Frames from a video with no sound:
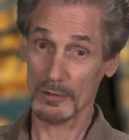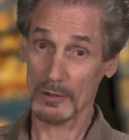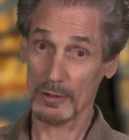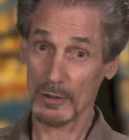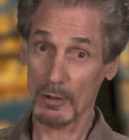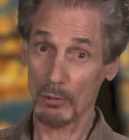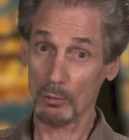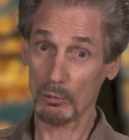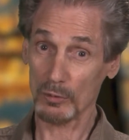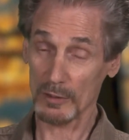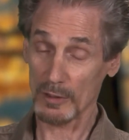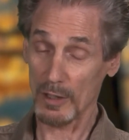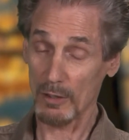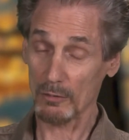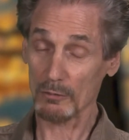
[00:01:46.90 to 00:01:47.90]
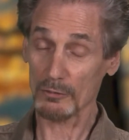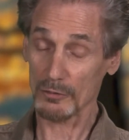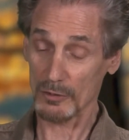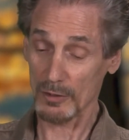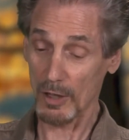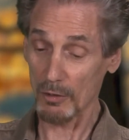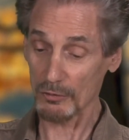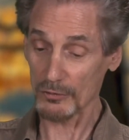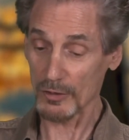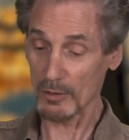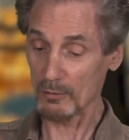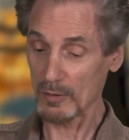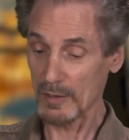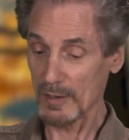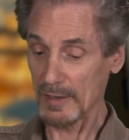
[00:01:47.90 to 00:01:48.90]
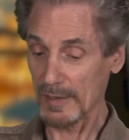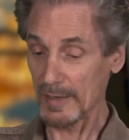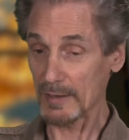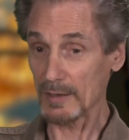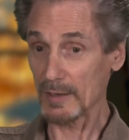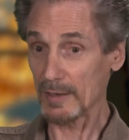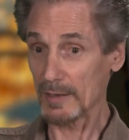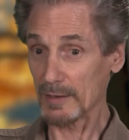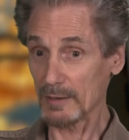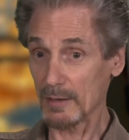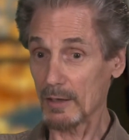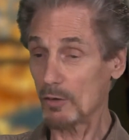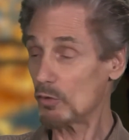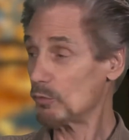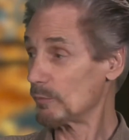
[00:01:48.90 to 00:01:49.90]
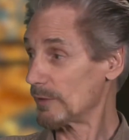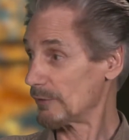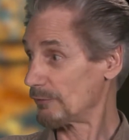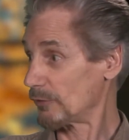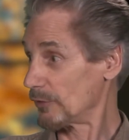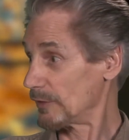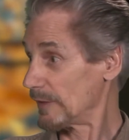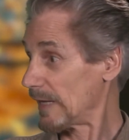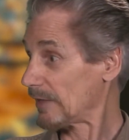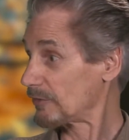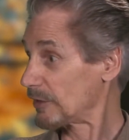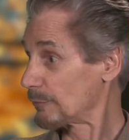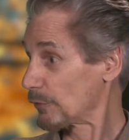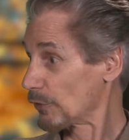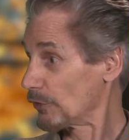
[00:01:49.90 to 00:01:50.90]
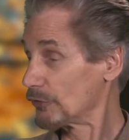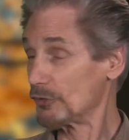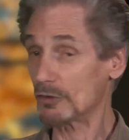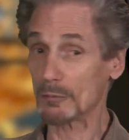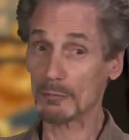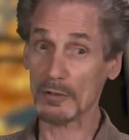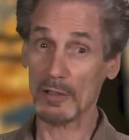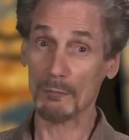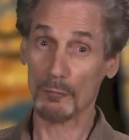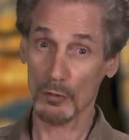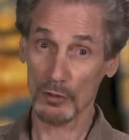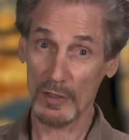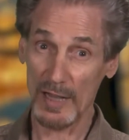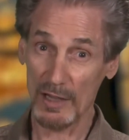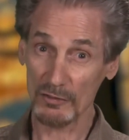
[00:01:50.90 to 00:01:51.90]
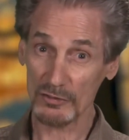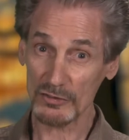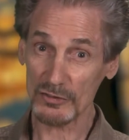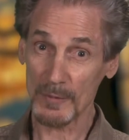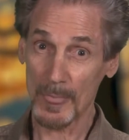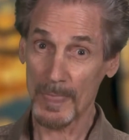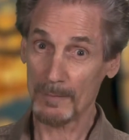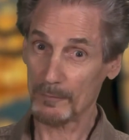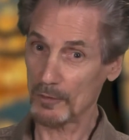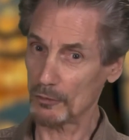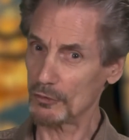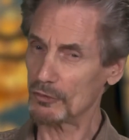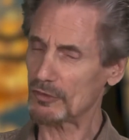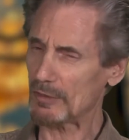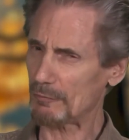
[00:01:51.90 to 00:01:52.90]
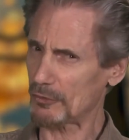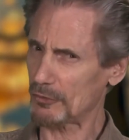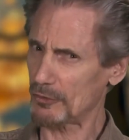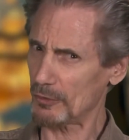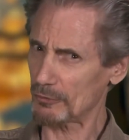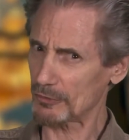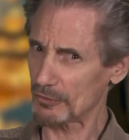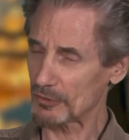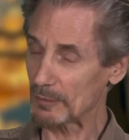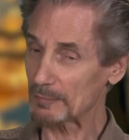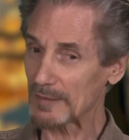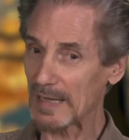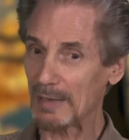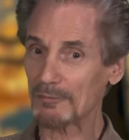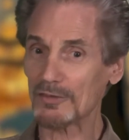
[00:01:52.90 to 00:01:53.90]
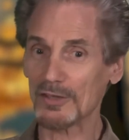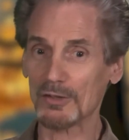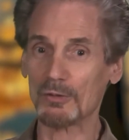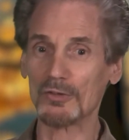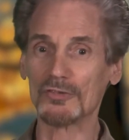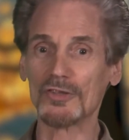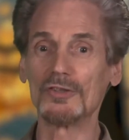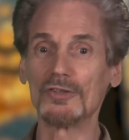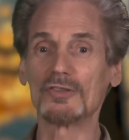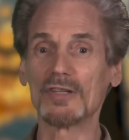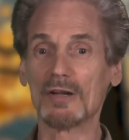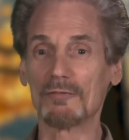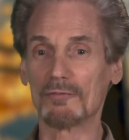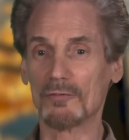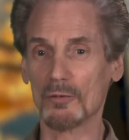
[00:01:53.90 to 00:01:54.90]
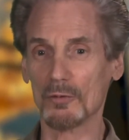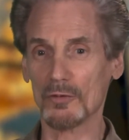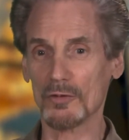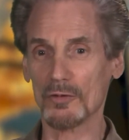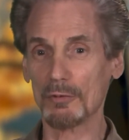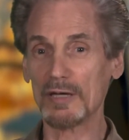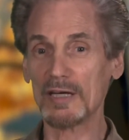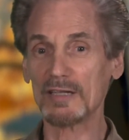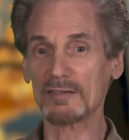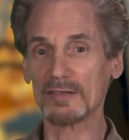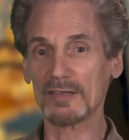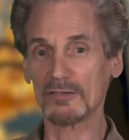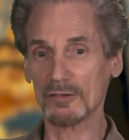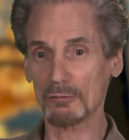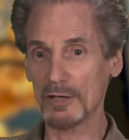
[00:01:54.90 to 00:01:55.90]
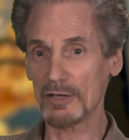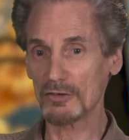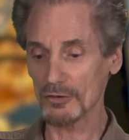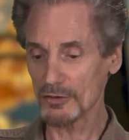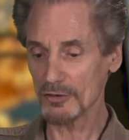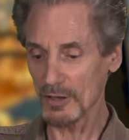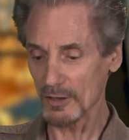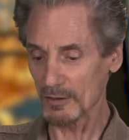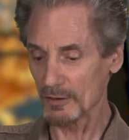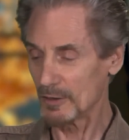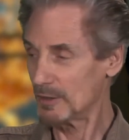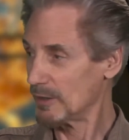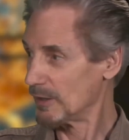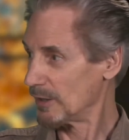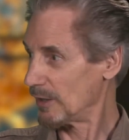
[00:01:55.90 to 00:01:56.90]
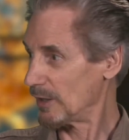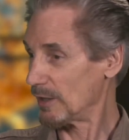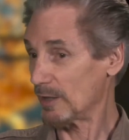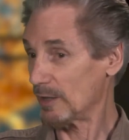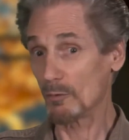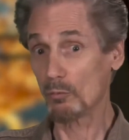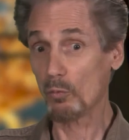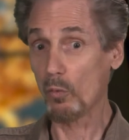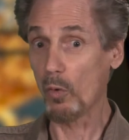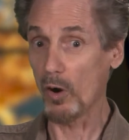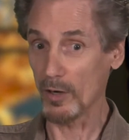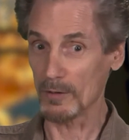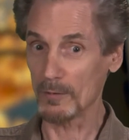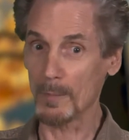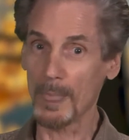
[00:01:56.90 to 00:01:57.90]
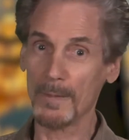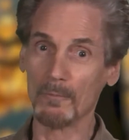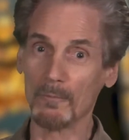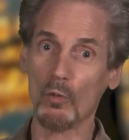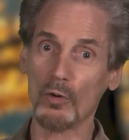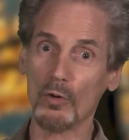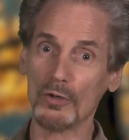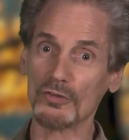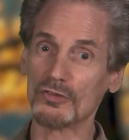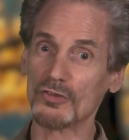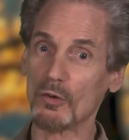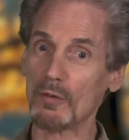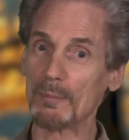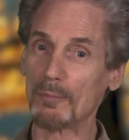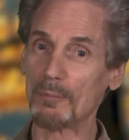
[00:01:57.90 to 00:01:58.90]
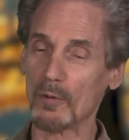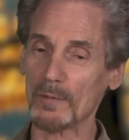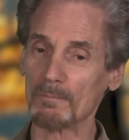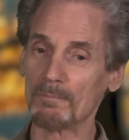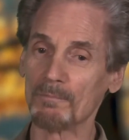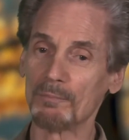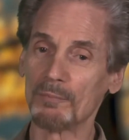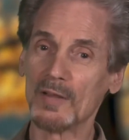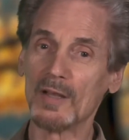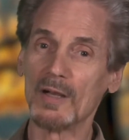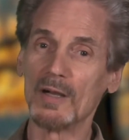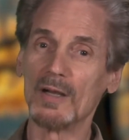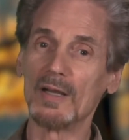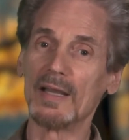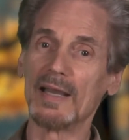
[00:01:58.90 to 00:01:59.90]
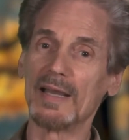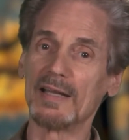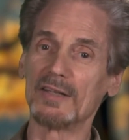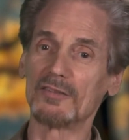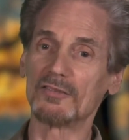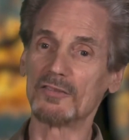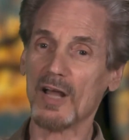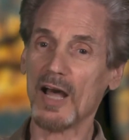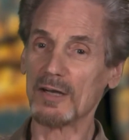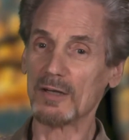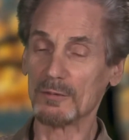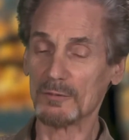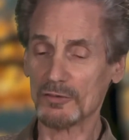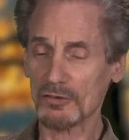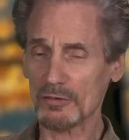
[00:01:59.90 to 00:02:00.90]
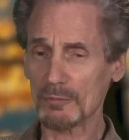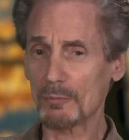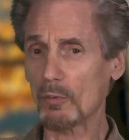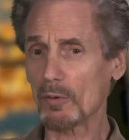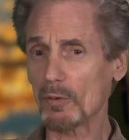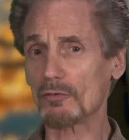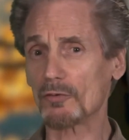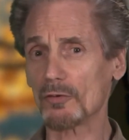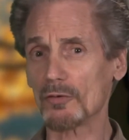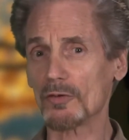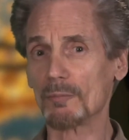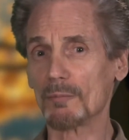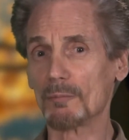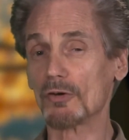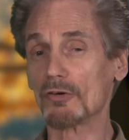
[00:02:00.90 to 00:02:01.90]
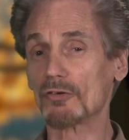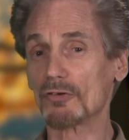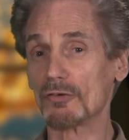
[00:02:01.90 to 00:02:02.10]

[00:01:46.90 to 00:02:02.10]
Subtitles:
cold and all also, and a home. If for nesting birds, you can put up bird houses. They'll use that for shelter sometimes, and of course they'll use that for the breeding season to raise their young. Water is so important. And it's not just important for the bird's